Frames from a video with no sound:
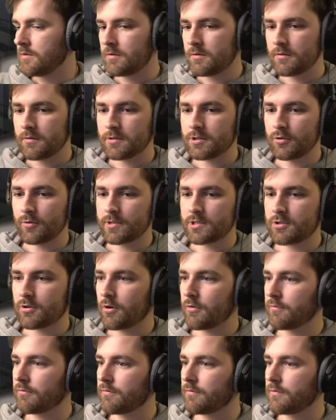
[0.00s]
So it sort
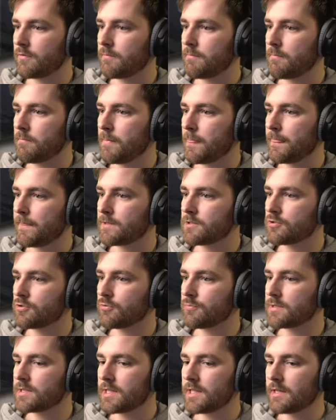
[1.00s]
of
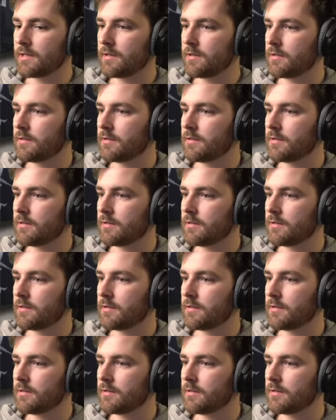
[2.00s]
zooms in.